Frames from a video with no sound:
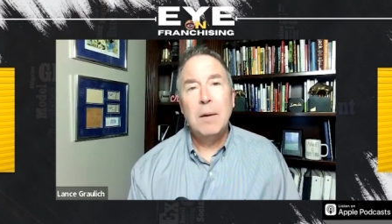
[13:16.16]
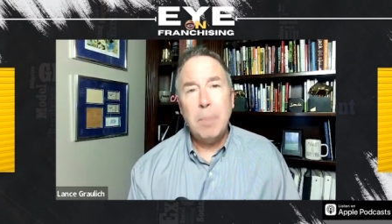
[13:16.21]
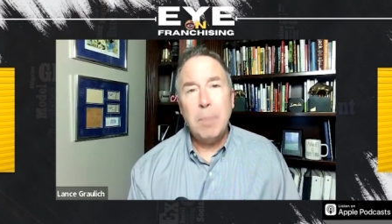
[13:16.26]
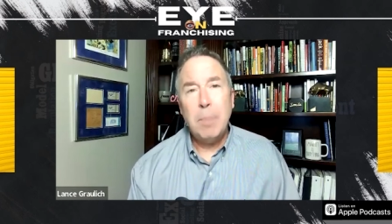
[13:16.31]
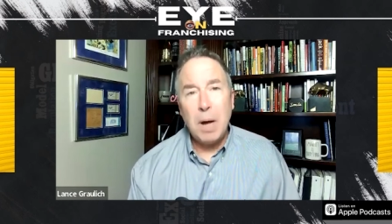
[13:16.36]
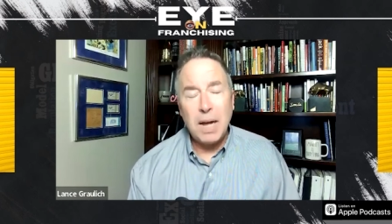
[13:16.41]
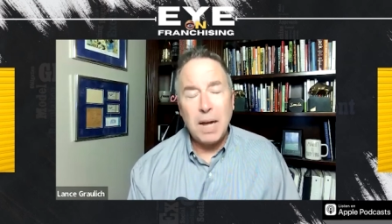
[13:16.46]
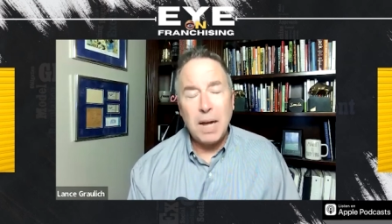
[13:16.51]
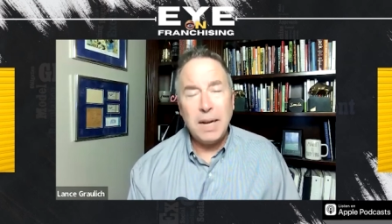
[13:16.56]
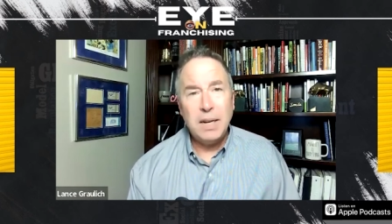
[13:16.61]

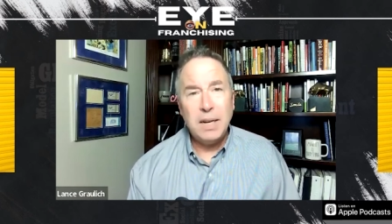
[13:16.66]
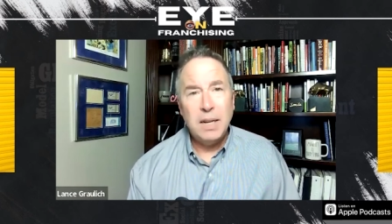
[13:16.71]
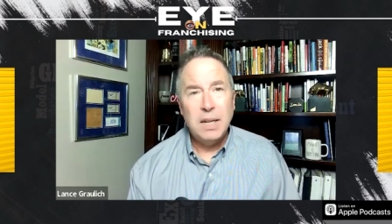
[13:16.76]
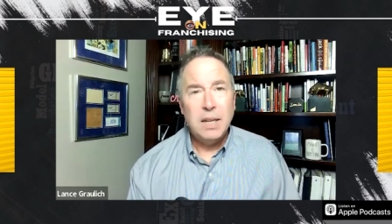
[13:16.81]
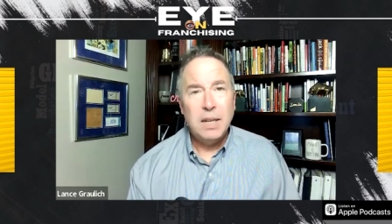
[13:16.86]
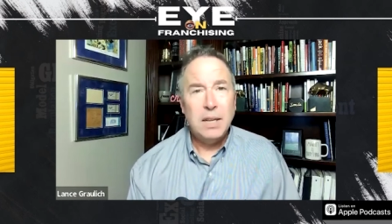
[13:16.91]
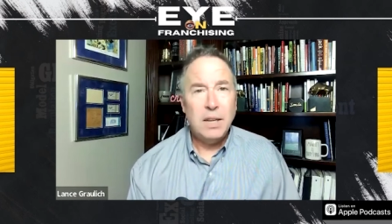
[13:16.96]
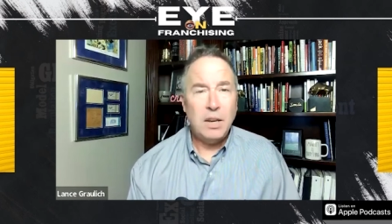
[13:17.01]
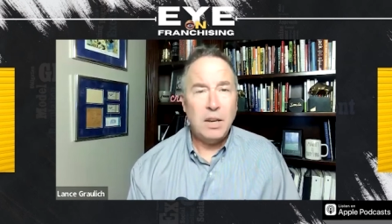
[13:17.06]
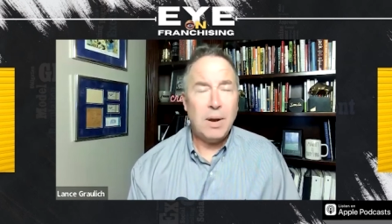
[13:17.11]
But
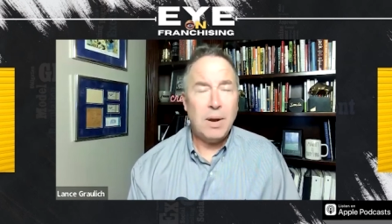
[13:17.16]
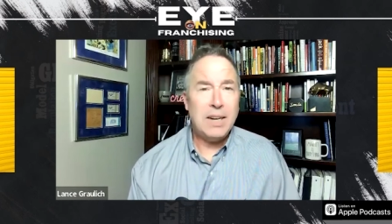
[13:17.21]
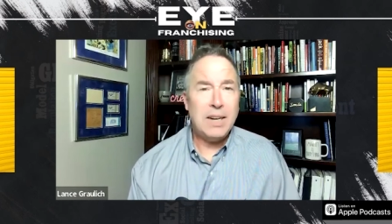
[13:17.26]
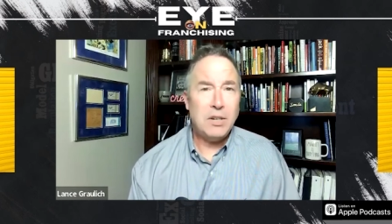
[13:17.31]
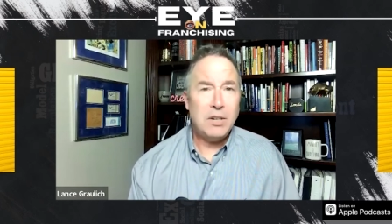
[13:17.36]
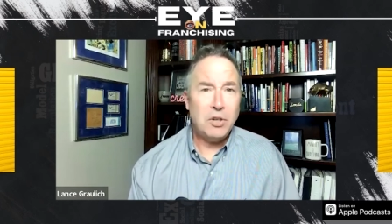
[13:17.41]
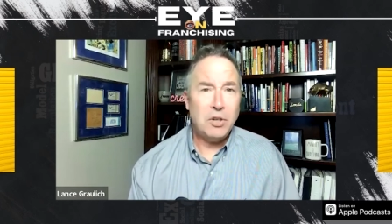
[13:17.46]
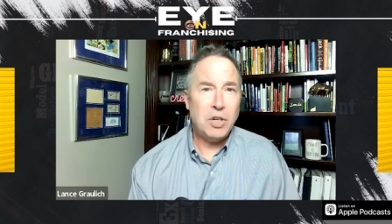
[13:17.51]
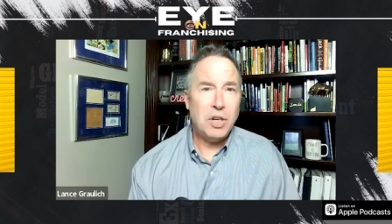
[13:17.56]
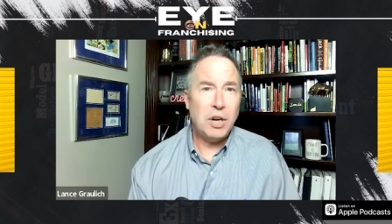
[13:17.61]
you had
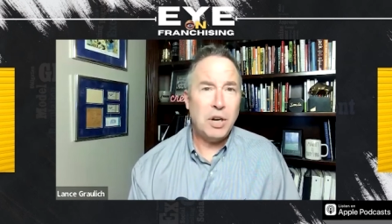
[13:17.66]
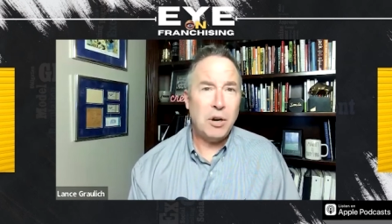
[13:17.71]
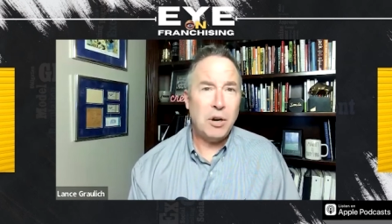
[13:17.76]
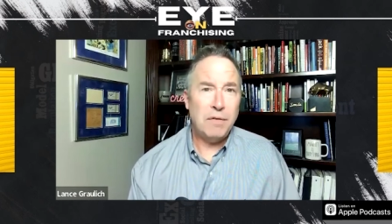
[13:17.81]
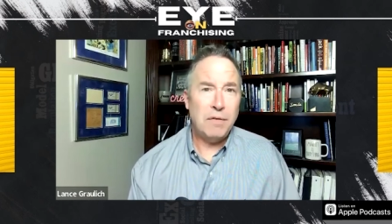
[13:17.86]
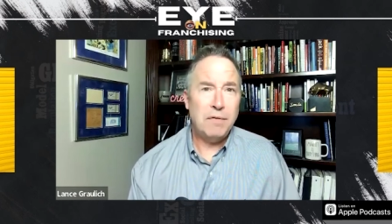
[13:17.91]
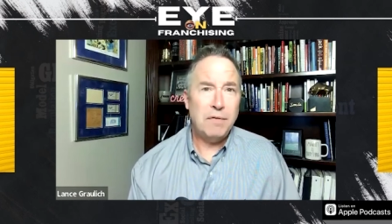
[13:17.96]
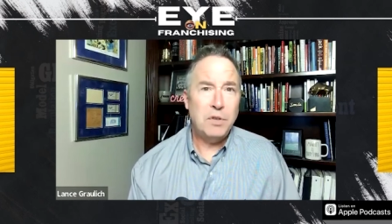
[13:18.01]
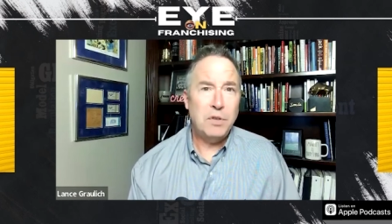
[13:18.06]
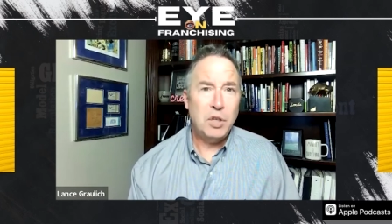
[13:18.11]
your share
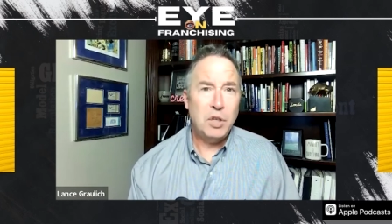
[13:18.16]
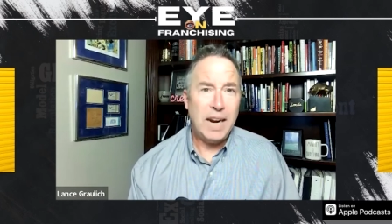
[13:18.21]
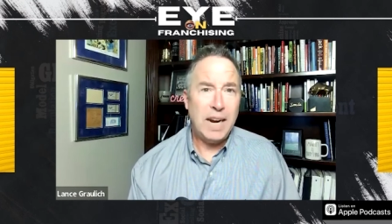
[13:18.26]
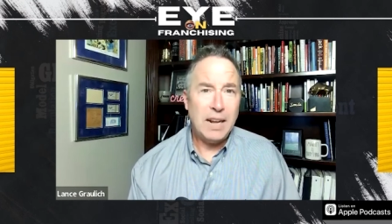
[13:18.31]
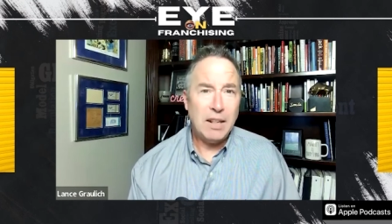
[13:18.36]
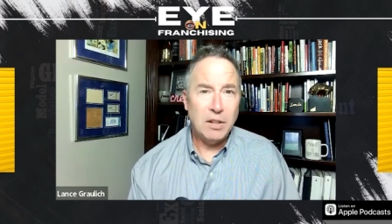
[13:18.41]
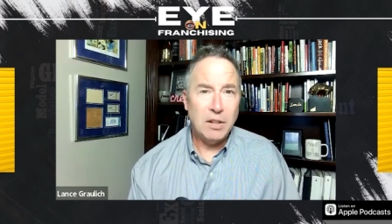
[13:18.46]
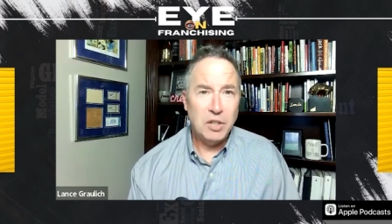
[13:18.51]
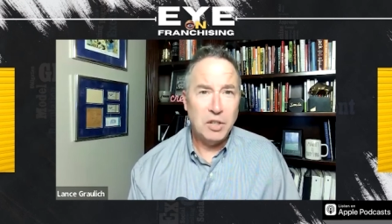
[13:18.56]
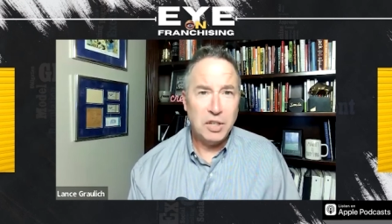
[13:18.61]
of
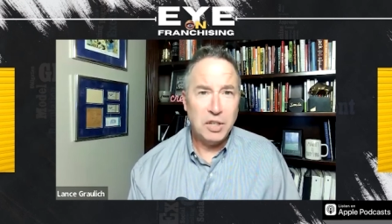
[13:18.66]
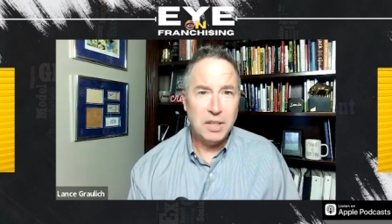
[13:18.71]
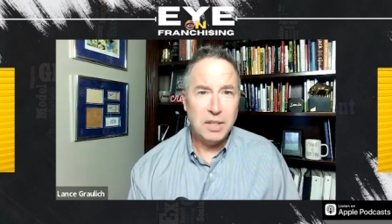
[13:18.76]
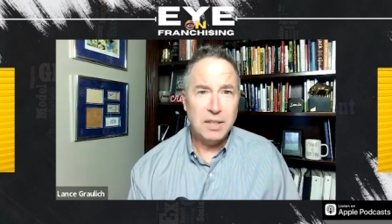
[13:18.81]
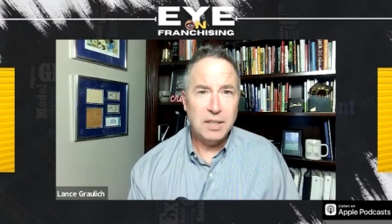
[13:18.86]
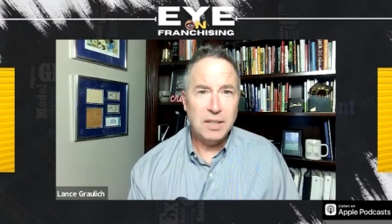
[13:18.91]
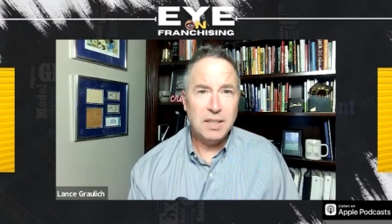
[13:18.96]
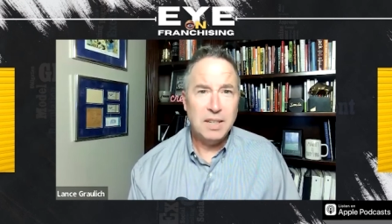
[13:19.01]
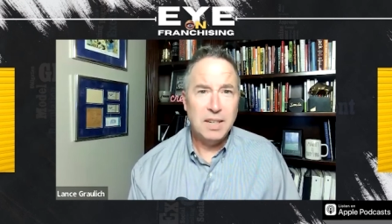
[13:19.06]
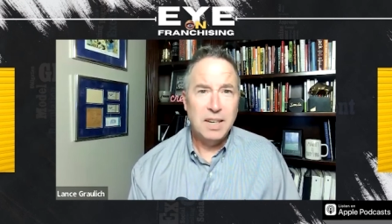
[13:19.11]

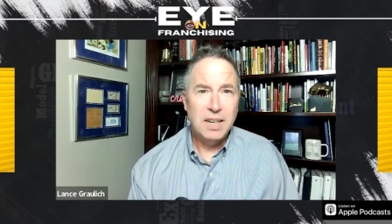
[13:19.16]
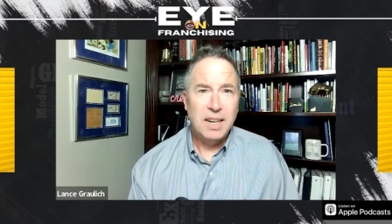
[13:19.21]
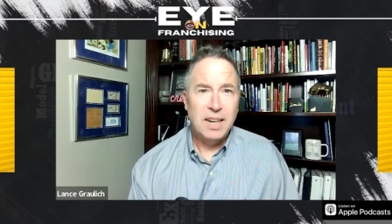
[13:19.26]
challenges